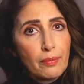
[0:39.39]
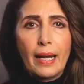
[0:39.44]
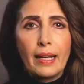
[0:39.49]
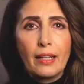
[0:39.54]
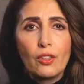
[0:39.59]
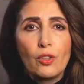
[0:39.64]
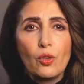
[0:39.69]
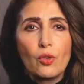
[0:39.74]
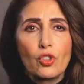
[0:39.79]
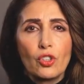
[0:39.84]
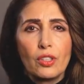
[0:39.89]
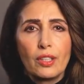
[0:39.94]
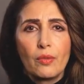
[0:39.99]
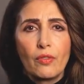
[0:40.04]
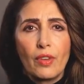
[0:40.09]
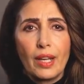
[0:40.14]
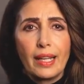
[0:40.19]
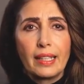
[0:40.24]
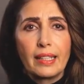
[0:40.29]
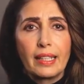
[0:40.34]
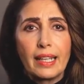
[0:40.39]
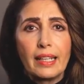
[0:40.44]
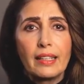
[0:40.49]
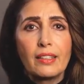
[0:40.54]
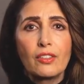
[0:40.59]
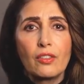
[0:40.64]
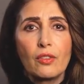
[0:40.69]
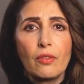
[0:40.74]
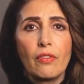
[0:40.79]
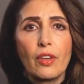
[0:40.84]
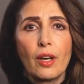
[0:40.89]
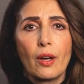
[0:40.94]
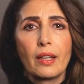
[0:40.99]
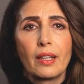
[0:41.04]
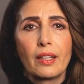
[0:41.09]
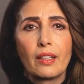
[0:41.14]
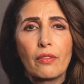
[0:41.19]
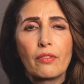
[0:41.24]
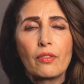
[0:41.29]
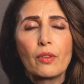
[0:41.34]
It usually radiates to very
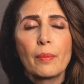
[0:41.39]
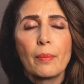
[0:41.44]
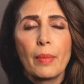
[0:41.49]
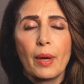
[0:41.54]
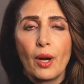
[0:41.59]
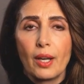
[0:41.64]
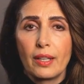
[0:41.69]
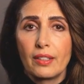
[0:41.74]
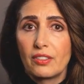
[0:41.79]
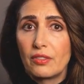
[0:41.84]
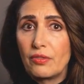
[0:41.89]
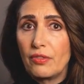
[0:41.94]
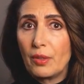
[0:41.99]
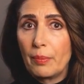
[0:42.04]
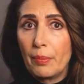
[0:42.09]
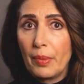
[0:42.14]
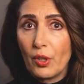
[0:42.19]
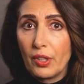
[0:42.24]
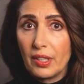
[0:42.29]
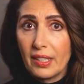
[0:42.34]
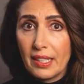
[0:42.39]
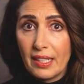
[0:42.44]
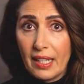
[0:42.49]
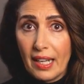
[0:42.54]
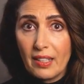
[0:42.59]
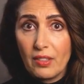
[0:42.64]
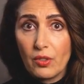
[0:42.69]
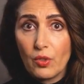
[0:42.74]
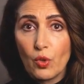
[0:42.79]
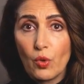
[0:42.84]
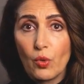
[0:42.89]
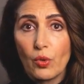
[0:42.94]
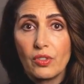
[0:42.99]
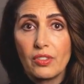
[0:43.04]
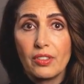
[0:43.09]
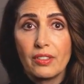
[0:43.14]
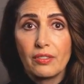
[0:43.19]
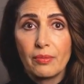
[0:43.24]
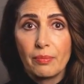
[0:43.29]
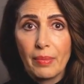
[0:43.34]
different parts of the body and
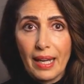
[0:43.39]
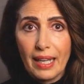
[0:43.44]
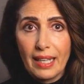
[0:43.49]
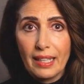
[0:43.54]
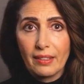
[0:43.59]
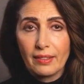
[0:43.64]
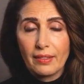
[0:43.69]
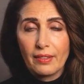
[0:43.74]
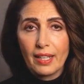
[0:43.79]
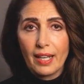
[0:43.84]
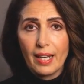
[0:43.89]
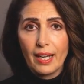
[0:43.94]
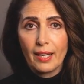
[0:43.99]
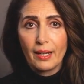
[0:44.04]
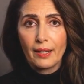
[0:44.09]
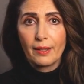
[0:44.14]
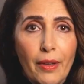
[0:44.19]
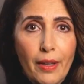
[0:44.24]
causes pain there.